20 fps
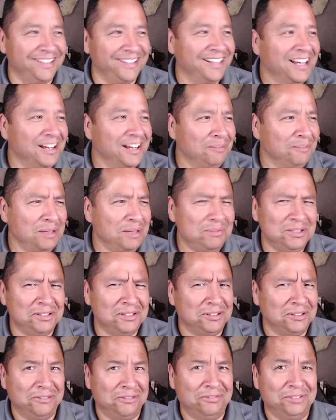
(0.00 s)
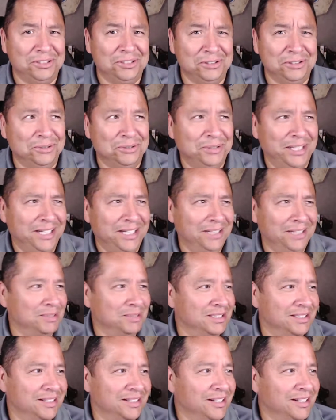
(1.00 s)
Maybe in an official way,
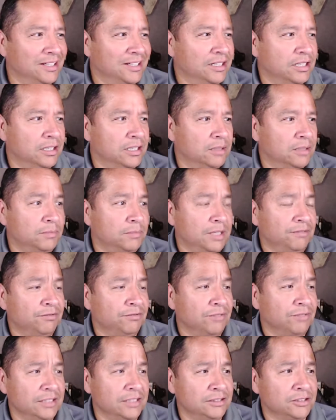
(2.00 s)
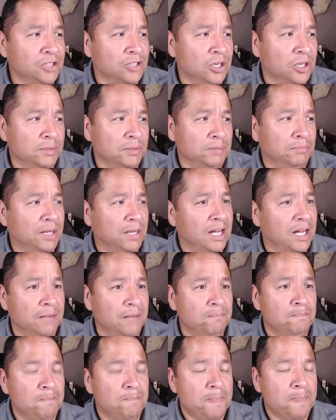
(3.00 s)
but my friends call me Bob,
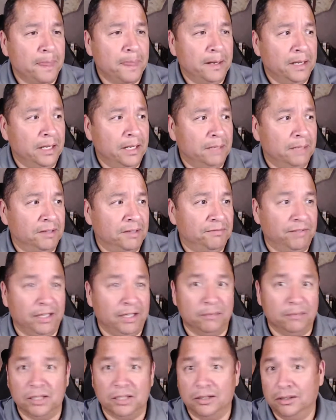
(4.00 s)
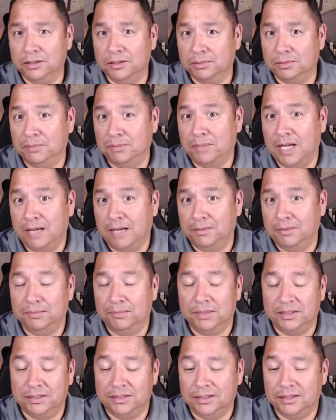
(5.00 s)
and my family calls me Bobby.
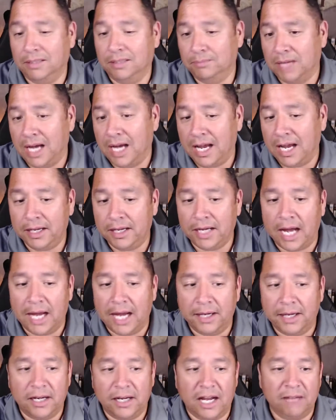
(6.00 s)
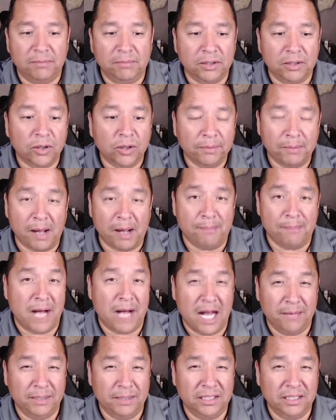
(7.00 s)
But I've been going by
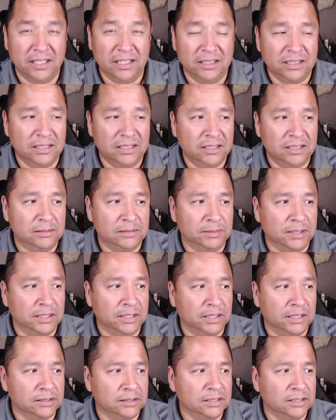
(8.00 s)
Bobby lately, is because